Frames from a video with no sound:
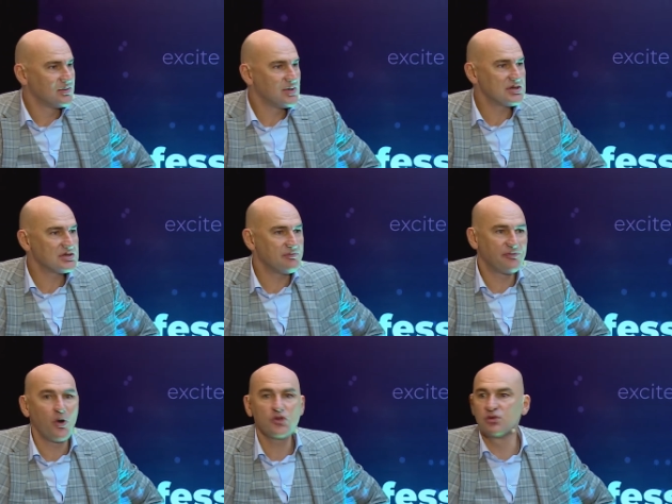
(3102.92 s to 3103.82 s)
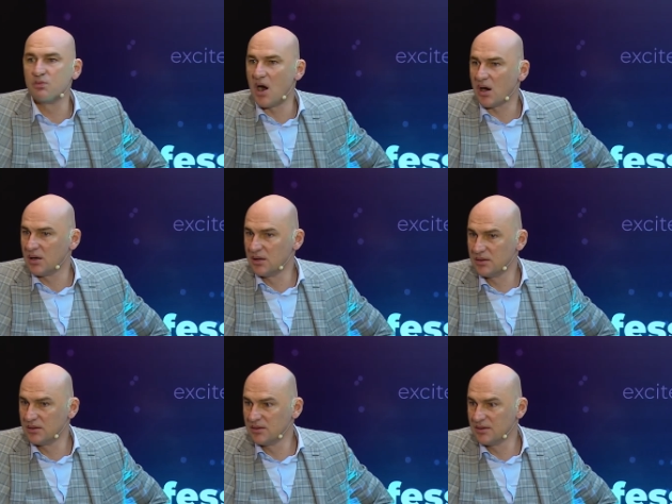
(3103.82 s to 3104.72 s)
This is a fortune mark,
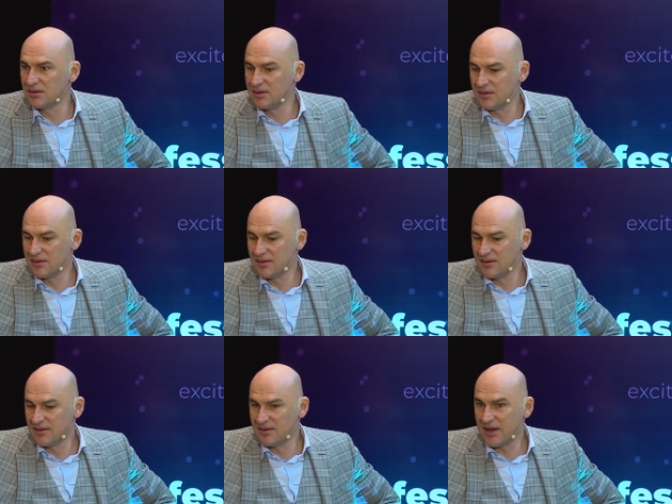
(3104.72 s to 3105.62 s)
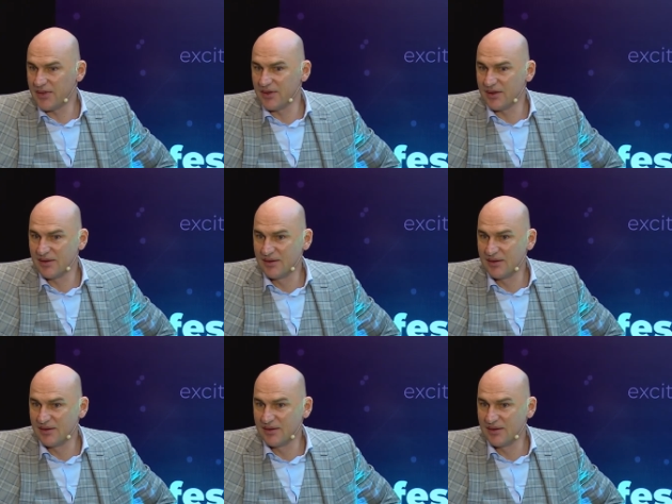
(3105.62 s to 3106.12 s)
I think.